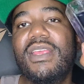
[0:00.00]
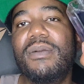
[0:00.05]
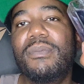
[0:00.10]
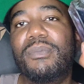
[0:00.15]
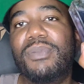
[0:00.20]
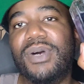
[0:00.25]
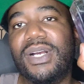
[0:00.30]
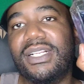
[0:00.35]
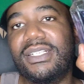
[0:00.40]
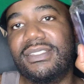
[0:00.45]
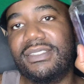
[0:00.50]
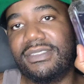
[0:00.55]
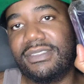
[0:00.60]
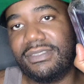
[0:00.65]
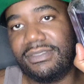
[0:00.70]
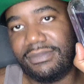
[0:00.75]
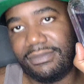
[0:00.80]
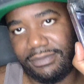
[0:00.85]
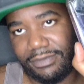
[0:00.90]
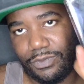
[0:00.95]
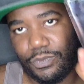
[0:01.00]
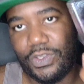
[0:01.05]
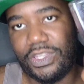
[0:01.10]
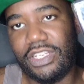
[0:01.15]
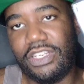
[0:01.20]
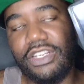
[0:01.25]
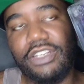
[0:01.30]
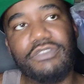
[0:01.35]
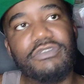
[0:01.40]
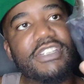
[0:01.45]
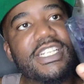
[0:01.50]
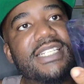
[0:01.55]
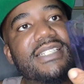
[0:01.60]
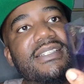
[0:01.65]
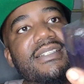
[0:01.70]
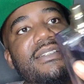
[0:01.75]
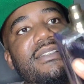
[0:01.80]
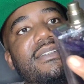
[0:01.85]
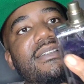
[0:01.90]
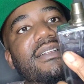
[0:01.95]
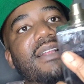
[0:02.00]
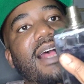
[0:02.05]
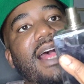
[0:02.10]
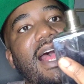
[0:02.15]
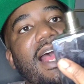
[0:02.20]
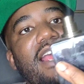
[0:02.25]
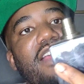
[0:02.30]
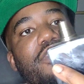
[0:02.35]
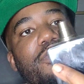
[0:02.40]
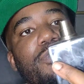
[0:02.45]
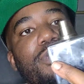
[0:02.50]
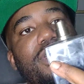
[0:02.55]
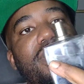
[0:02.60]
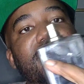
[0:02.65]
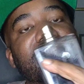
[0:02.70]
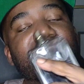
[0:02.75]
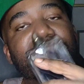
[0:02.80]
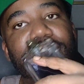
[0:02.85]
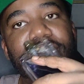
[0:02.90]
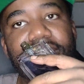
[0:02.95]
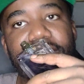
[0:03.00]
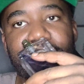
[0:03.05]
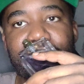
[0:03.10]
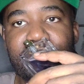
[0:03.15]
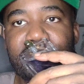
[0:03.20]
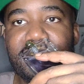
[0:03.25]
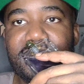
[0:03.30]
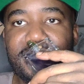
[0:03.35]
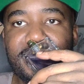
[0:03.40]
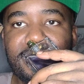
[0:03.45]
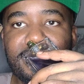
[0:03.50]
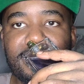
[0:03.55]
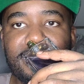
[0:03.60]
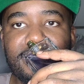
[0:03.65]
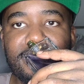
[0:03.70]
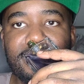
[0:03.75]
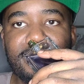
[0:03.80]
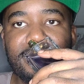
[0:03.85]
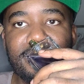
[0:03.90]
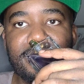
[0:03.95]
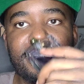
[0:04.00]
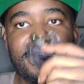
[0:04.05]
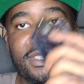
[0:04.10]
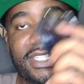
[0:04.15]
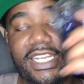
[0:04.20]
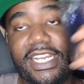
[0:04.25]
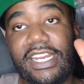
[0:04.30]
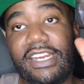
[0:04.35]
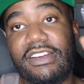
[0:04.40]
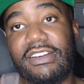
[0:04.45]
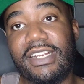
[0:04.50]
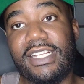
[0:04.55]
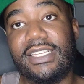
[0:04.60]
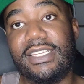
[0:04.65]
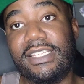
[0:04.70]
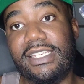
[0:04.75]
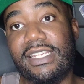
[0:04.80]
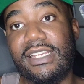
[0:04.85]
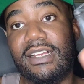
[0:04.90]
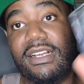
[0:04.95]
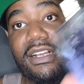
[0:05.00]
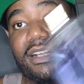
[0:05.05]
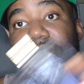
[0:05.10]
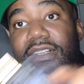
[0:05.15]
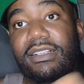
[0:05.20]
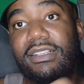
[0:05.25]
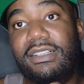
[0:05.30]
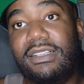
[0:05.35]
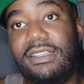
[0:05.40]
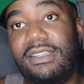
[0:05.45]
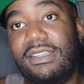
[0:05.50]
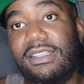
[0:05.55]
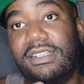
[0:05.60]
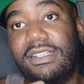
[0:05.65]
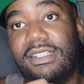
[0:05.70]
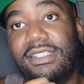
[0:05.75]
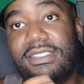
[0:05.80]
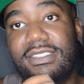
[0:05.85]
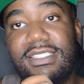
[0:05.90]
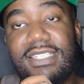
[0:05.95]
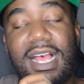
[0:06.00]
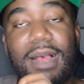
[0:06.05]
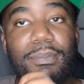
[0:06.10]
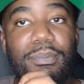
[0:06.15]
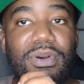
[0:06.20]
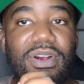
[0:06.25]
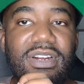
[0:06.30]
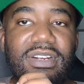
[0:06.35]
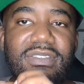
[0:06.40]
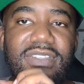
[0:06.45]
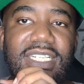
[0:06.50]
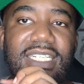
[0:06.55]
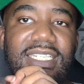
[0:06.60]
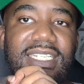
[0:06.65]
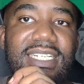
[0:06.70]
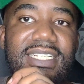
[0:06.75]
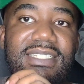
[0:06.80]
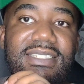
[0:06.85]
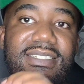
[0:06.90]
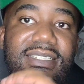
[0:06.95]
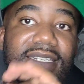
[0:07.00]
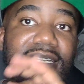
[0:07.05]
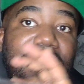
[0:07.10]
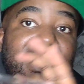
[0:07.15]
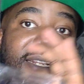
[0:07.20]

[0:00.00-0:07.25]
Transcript: But with good reason, I have put this fragrance here at the top part of the list.